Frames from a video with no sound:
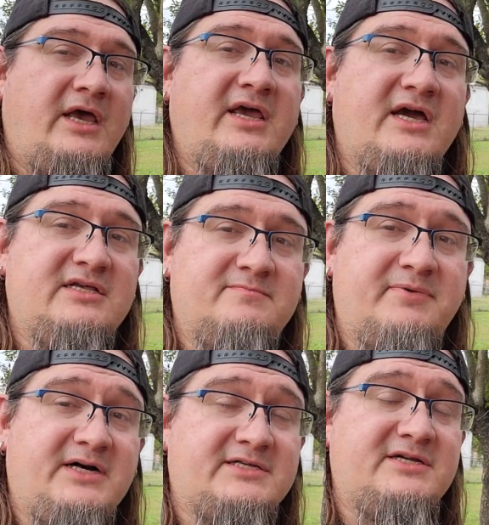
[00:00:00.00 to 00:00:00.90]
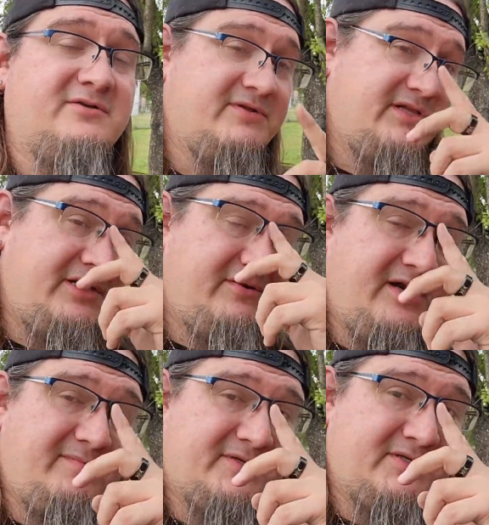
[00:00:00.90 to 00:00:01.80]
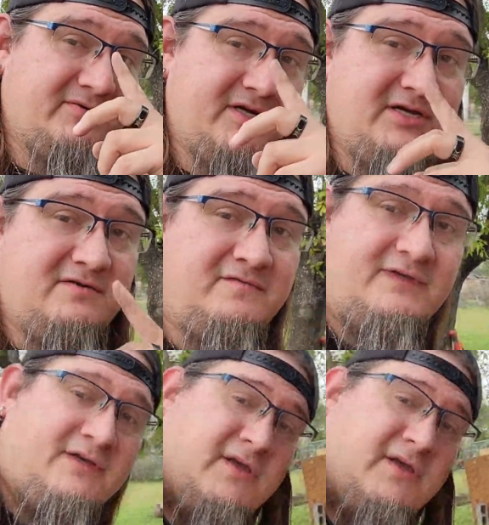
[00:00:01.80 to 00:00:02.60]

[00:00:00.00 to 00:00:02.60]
Hey guys, Bots here with another episode of